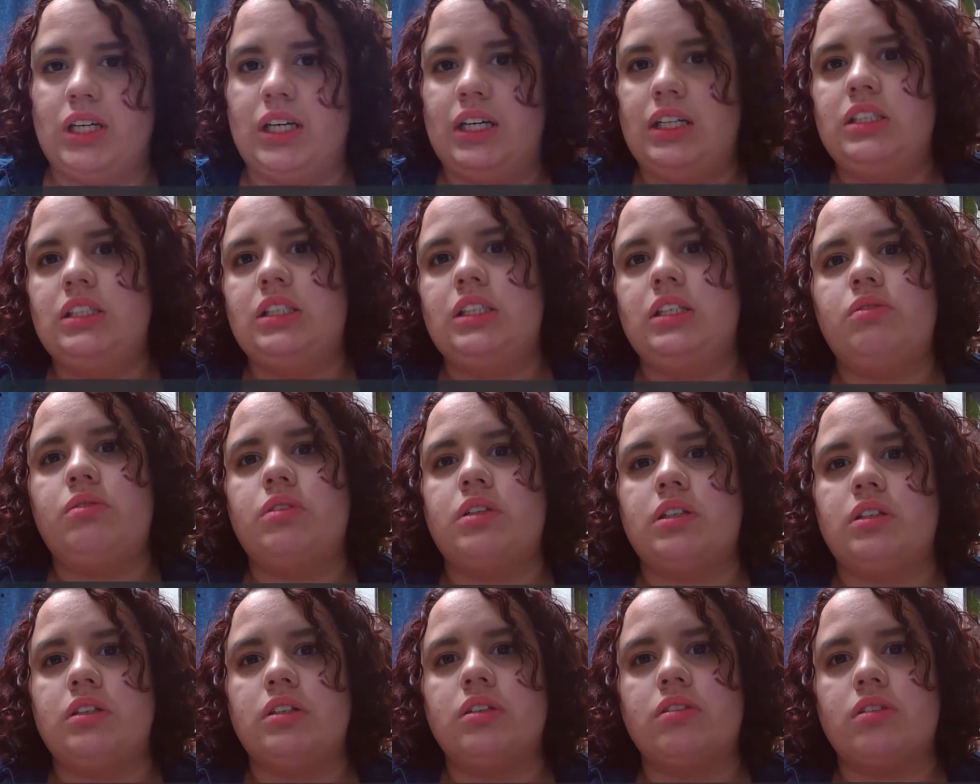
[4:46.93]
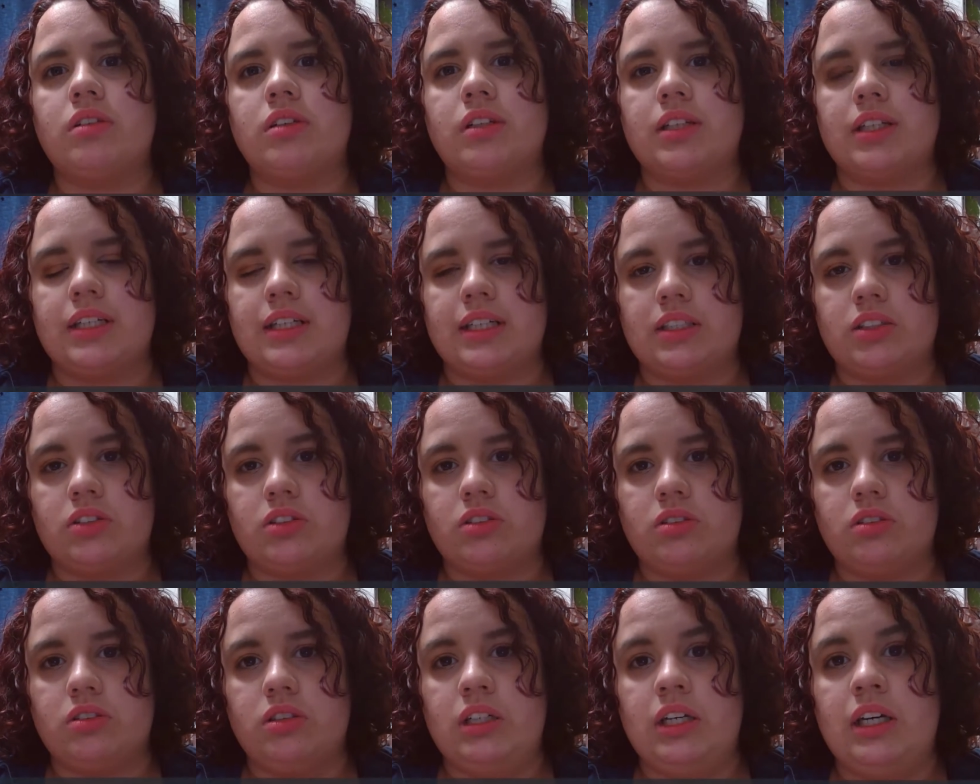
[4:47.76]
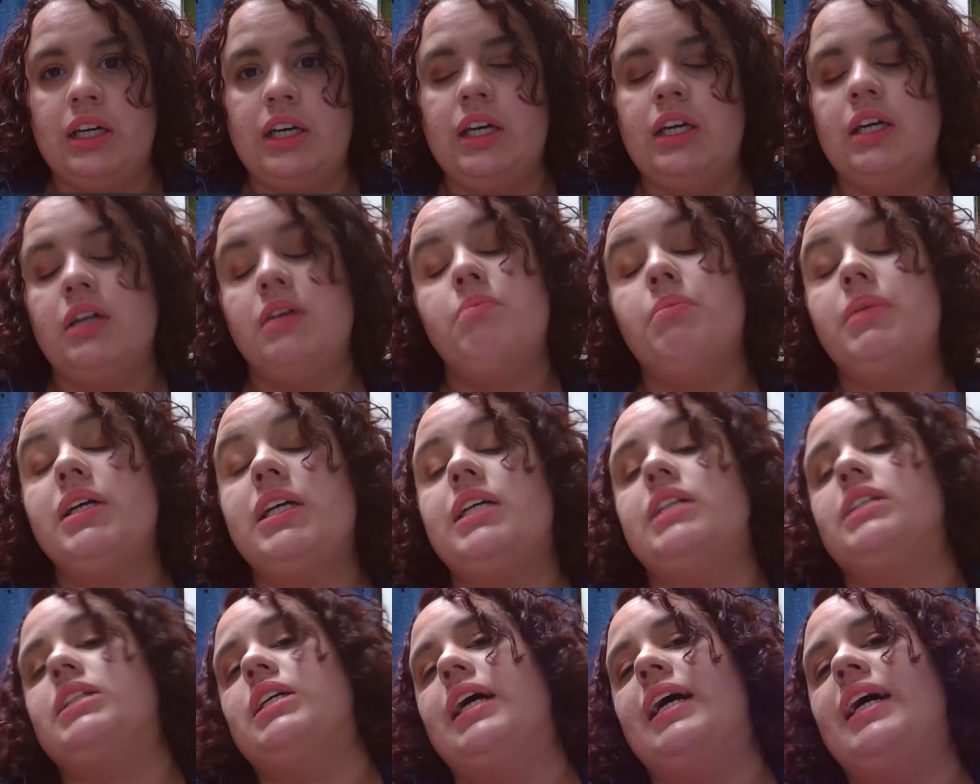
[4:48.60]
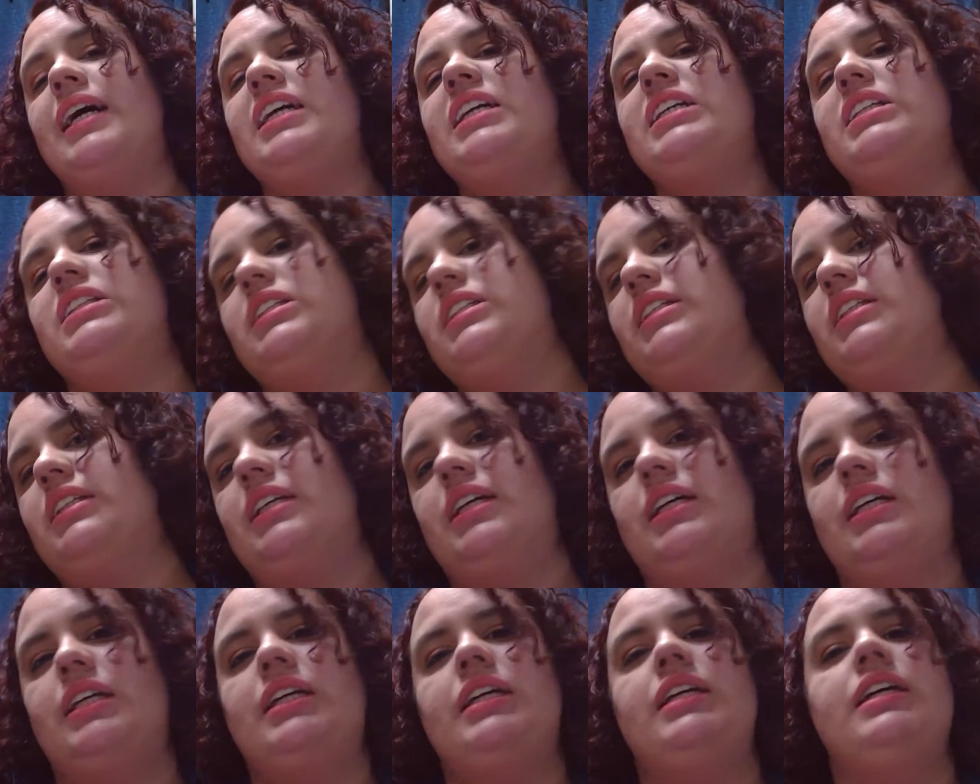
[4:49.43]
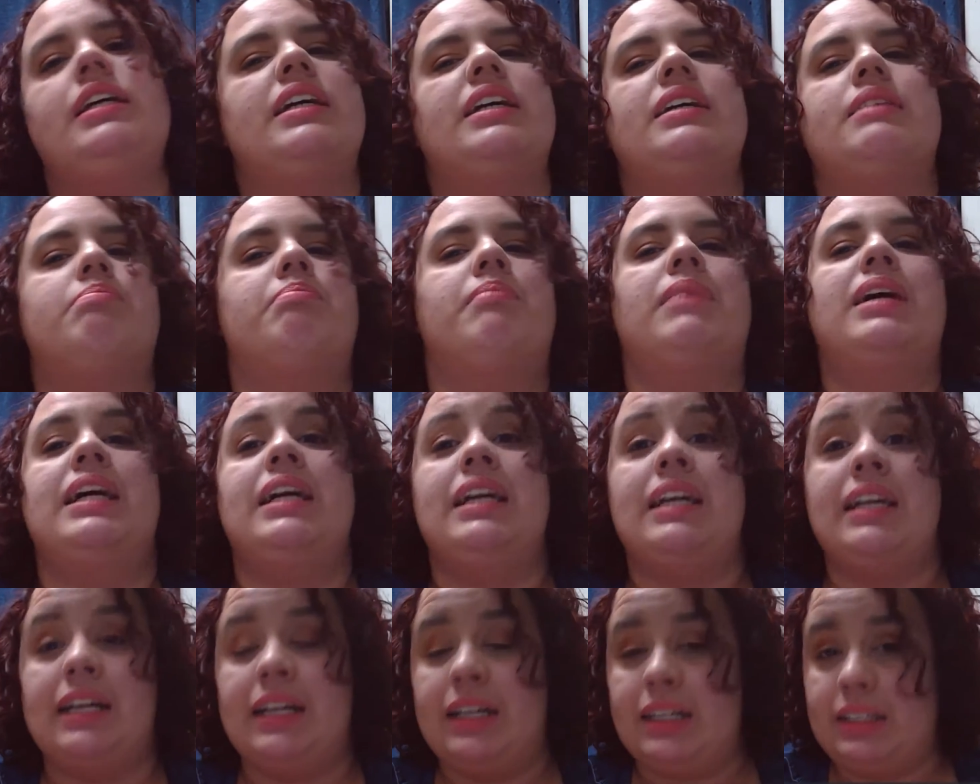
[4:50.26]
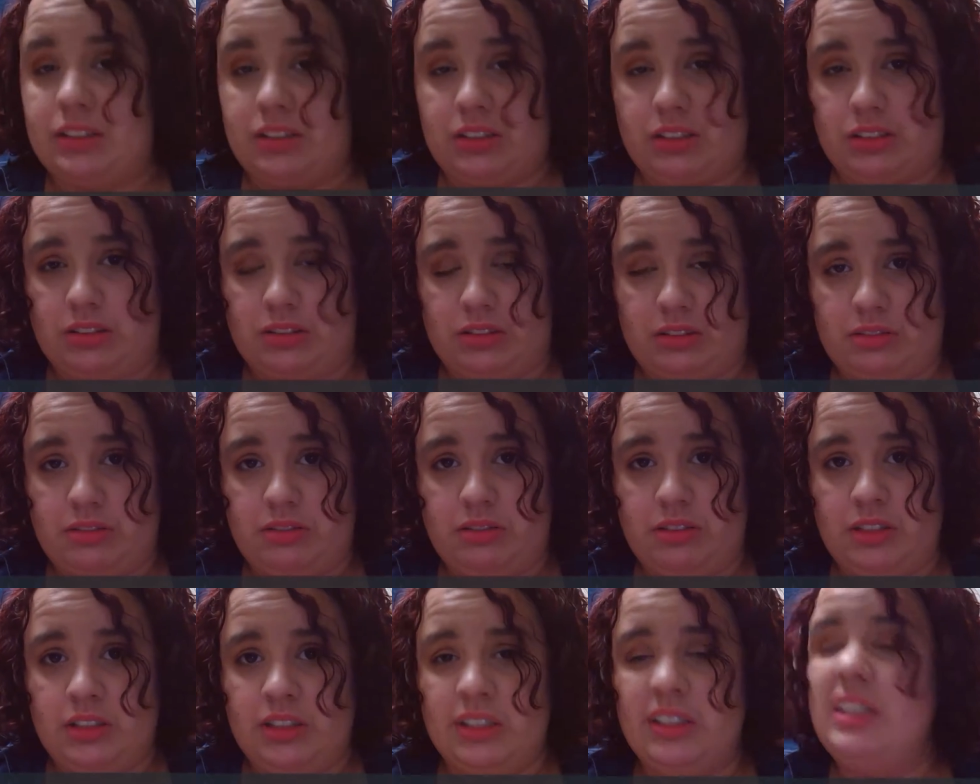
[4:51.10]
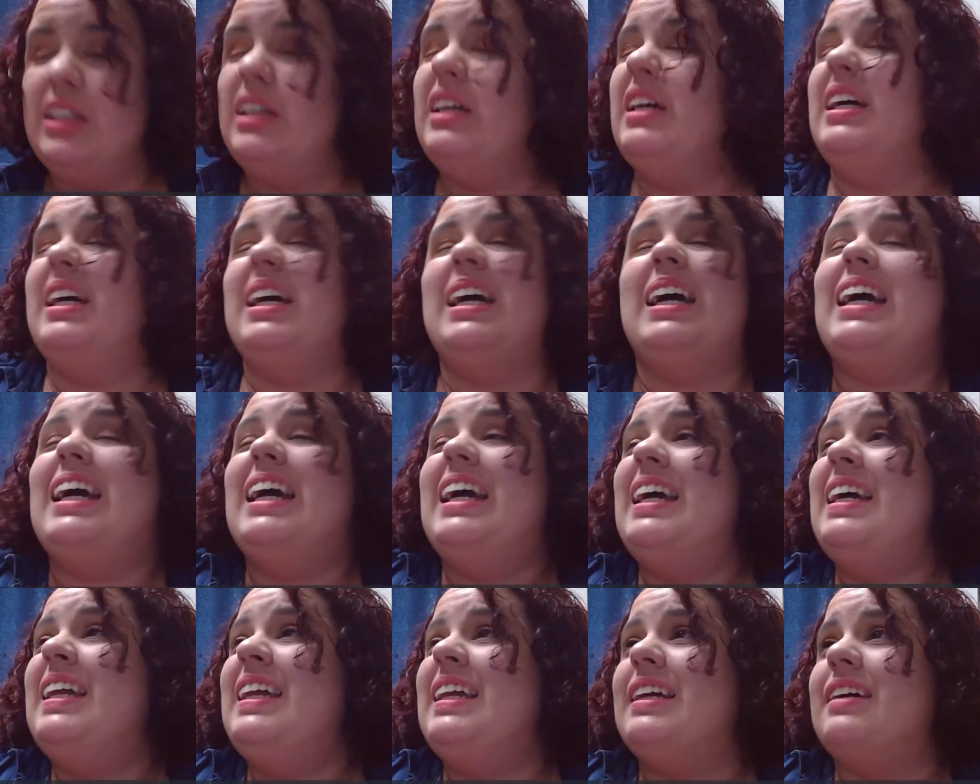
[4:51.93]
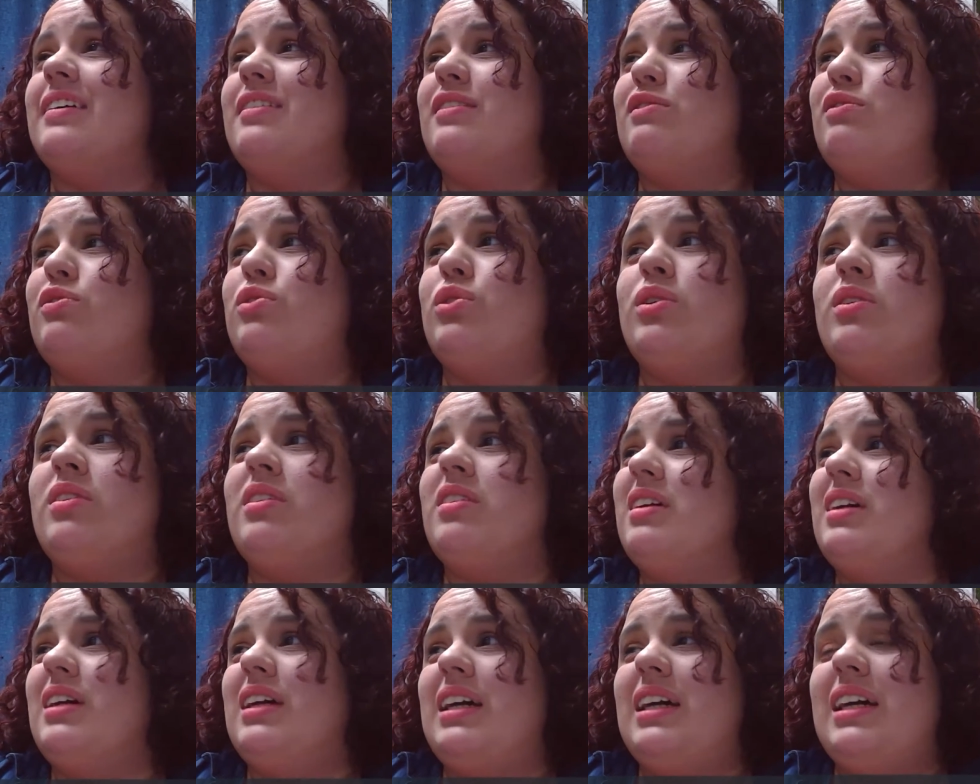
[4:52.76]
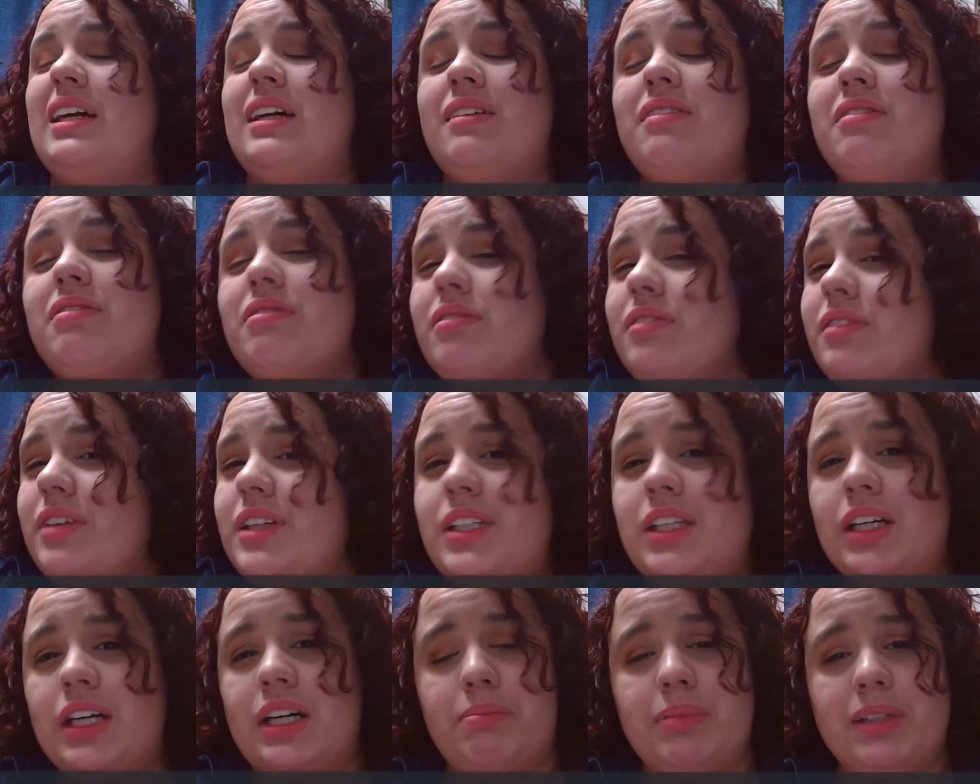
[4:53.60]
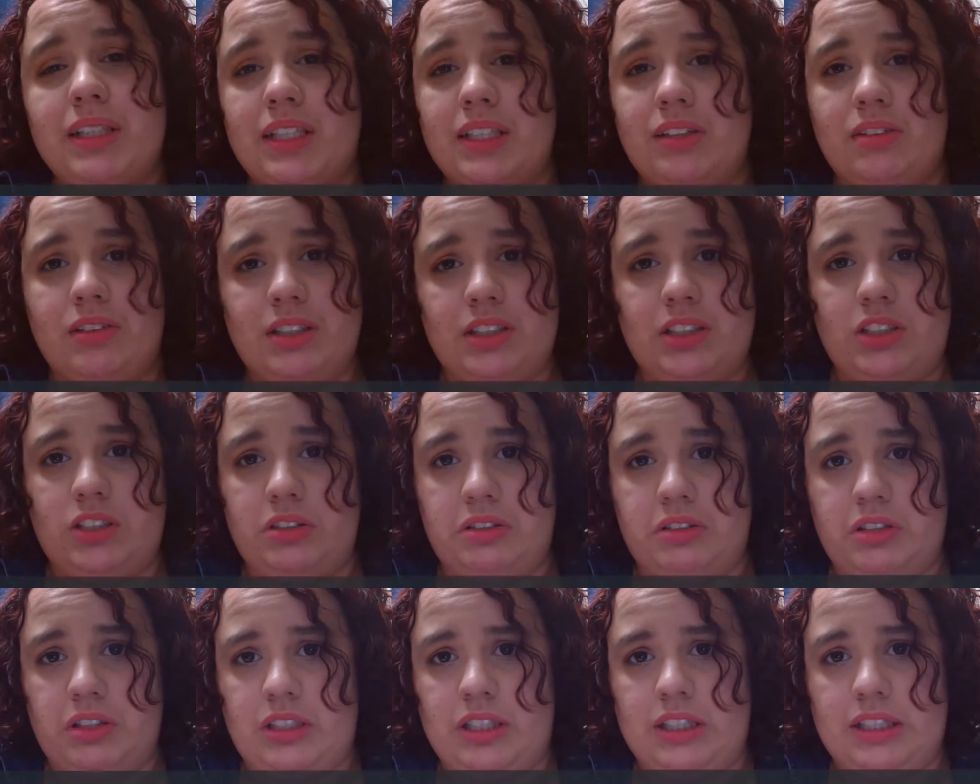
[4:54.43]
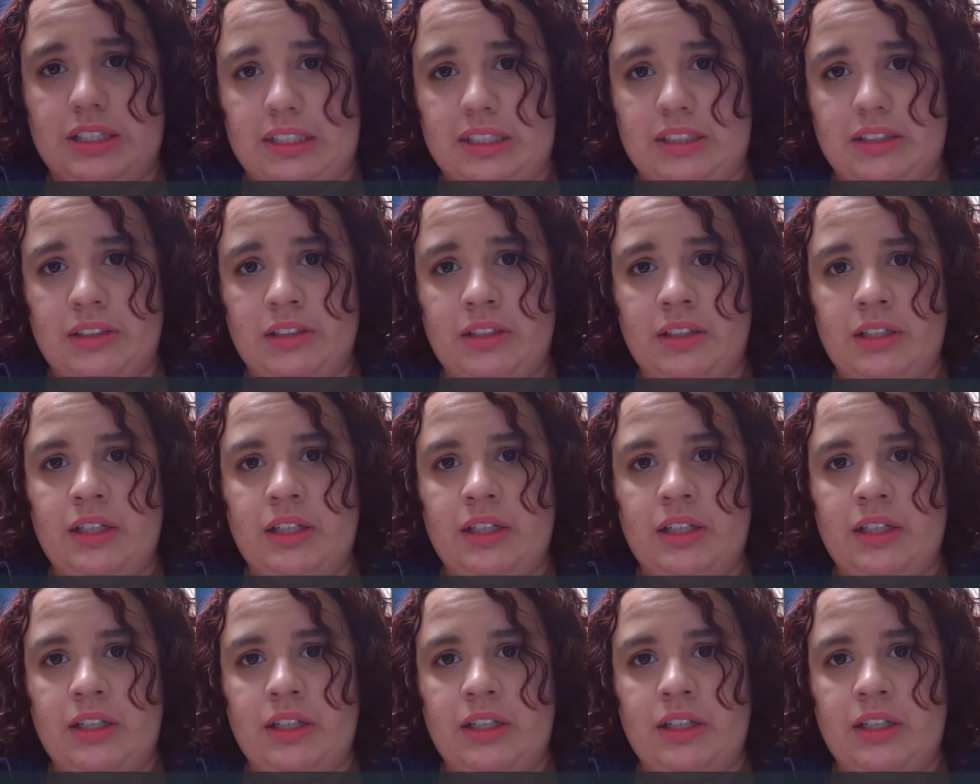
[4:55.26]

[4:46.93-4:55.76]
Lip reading: I still wouldn't know all the answers because I can study my ass off and for every topic there is to study.